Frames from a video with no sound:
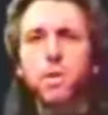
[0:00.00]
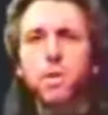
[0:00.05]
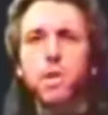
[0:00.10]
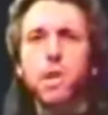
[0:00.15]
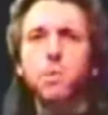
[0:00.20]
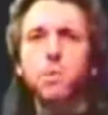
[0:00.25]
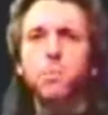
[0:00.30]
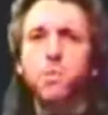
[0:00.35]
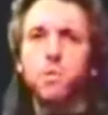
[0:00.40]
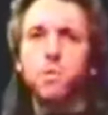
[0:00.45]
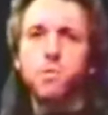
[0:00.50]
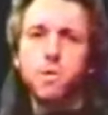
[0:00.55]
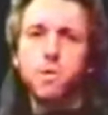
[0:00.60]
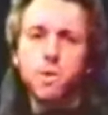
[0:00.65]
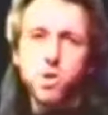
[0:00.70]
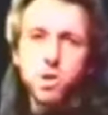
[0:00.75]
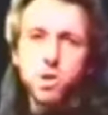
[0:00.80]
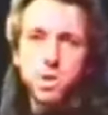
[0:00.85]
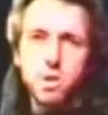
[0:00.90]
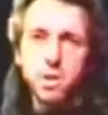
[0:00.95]
that came with a
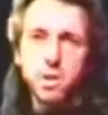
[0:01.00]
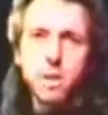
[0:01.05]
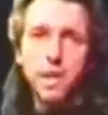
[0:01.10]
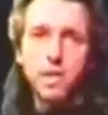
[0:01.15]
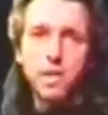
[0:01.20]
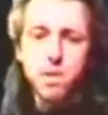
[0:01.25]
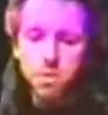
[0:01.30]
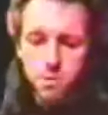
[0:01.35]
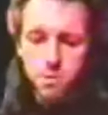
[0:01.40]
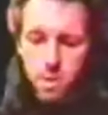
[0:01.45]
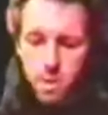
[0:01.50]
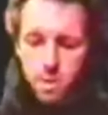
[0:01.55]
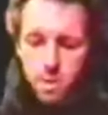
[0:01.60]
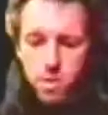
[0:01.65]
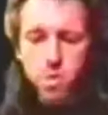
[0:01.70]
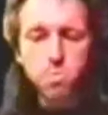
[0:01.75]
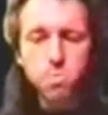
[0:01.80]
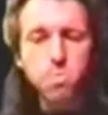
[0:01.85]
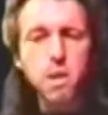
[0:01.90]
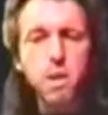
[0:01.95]
vision that evening.
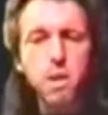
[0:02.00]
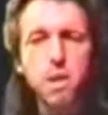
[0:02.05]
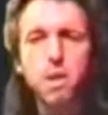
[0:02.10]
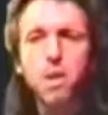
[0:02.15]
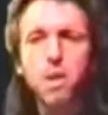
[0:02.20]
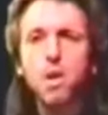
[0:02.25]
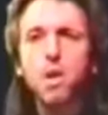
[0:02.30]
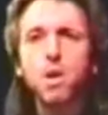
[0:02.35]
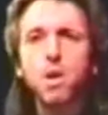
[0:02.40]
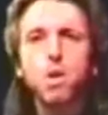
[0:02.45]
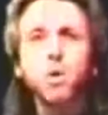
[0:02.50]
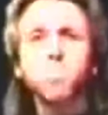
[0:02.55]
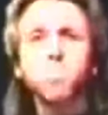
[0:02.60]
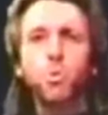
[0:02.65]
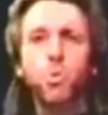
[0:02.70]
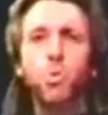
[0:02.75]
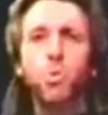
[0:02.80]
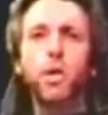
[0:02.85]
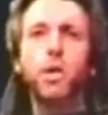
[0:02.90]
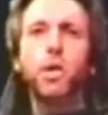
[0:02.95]
And to me, her
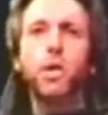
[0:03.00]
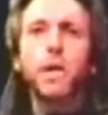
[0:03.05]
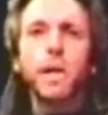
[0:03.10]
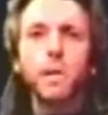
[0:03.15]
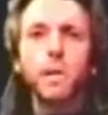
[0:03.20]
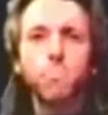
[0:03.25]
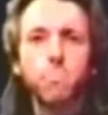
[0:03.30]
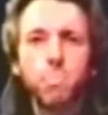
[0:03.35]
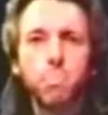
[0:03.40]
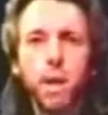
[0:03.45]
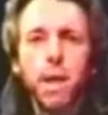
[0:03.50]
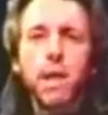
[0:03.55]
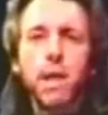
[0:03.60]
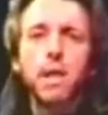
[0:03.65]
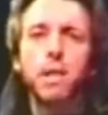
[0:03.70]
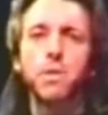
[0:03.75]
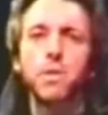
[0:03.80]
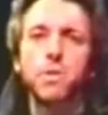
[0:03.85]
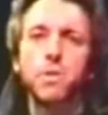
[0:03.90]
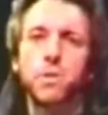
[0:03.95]
prayer
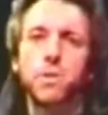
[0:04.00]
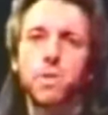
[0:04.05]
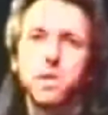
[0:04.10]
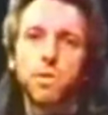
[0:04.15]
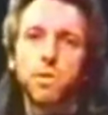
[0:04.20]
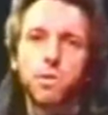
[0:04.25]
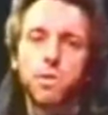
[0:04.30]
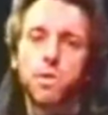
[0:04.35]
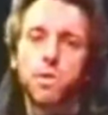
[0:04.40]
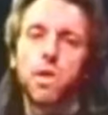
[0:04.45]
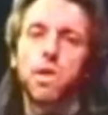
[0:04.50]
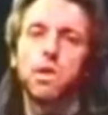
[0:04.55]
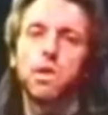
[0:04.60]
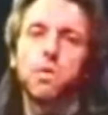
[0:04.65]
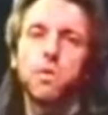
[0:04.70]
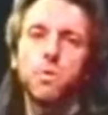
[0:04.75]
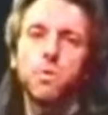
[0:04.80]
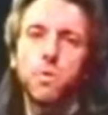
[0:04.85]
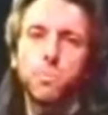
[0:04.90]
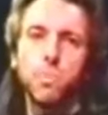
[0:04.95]
embodies the
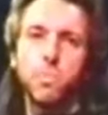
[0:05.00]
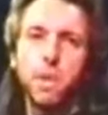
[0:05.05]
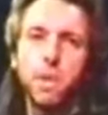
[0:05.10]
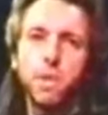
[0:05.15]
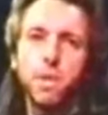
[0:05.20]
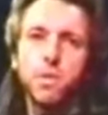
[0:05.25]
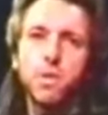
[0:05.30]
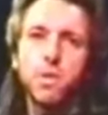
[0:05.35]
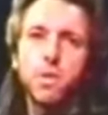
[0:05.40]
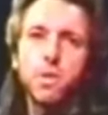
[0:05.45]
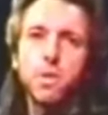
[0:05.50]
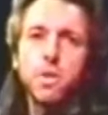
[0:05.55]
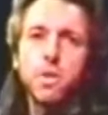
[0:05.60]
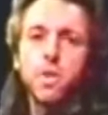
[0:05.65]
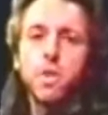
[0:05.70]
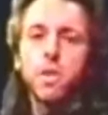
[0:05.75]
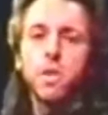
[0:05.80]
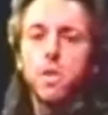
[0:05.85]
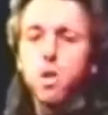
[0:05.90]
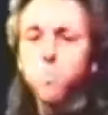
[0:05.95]
science of compassion.
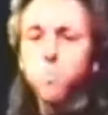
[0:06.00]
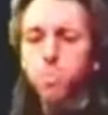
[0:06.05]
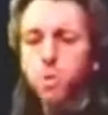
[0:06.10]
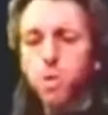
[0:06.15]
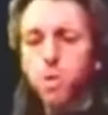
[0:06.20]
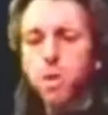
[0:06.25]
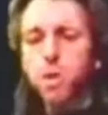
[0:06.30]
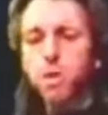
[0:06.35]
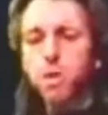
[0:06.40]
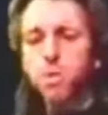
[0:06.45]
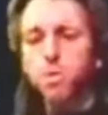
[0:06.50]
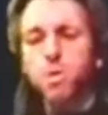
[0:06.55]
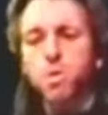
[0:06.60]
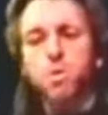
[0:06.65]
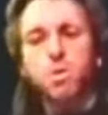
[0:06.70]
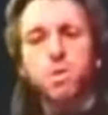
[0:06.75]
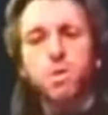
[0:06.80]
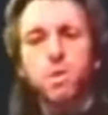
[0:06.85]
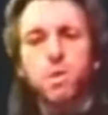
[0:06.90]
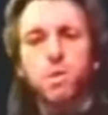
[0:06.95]
Her prayer
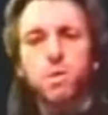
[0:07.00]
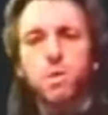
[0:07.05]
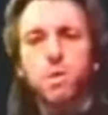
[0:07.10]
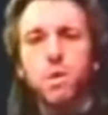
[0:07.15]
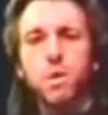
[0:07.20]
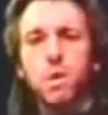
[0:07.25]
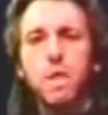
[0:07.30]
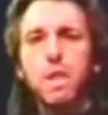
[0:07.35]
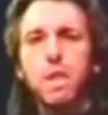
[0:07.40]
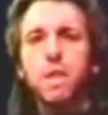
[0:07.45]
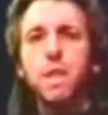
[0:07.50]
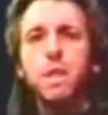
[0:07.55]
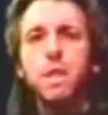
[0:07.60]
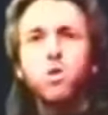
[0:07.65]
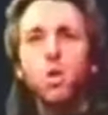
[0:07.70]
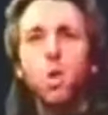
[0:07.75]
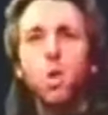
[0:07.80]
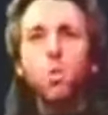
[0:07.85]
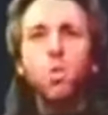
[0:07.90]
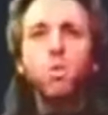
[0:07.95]
was this: that
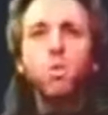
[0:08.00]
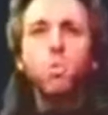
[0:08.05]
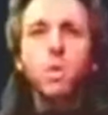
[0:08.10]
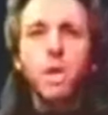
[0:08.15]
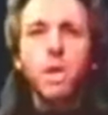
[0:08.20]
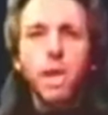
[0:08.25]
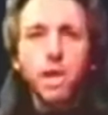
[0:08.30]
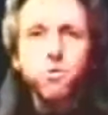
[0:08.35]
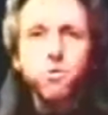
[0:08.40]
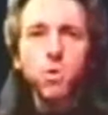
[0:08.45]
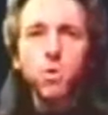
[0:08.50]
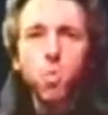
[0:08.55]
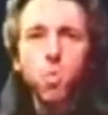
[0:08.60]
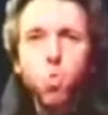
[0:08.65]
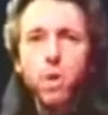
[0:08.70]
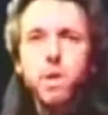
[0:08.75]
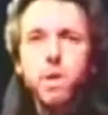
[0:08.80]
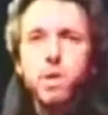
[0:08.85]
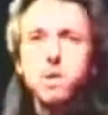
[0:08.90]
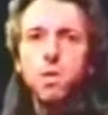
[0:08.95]
no one would ever
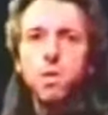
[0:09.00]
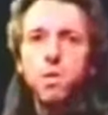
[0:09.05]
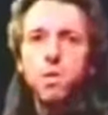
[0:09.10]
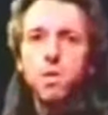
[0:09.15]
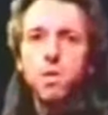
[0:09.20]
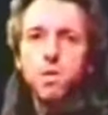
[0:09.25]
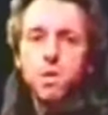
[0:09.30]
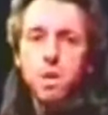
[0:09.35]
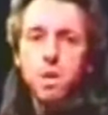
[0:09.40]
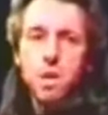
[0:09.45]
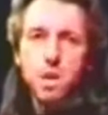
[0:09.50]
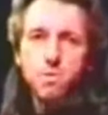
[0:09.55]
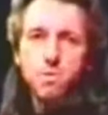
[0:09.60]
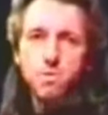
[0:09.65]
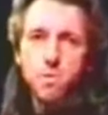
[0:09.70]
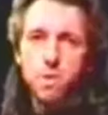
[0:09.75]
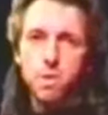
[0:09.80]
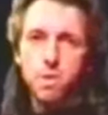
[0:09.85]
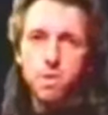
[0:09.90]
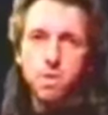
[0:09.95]
win this
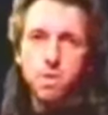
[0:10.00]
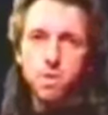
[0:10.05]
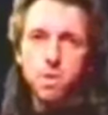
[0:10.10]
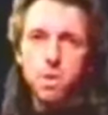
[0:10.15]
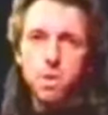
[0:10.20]
conflict,